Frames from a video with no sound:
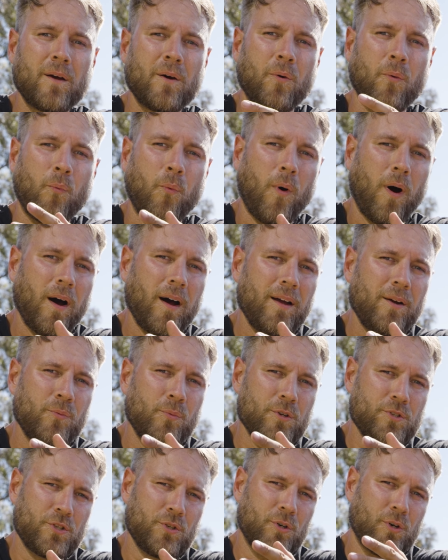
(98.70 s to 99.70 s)
Why
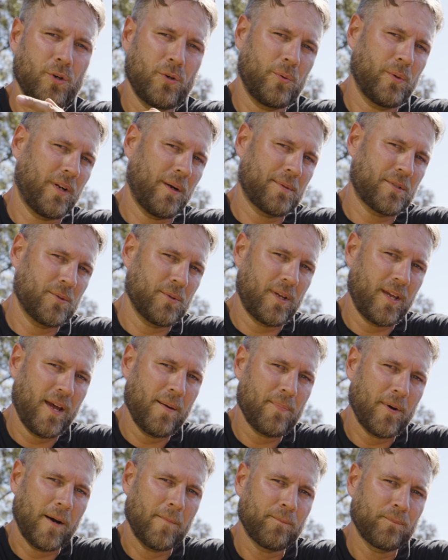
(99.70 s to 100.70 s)
would you hook one up to a
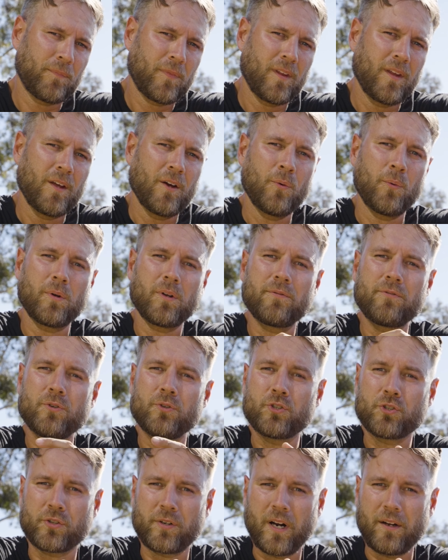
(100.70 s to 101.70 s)
camper? Well, if you're
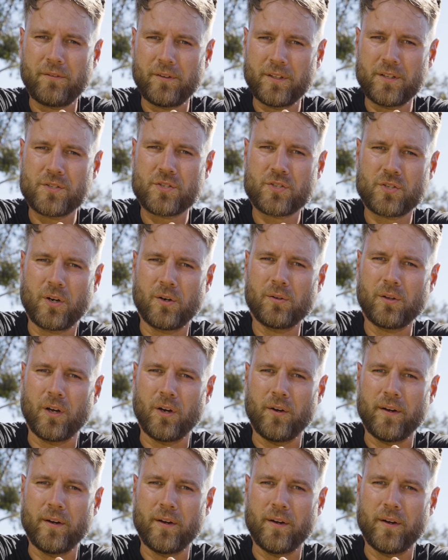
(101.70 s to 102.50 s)
traveling solo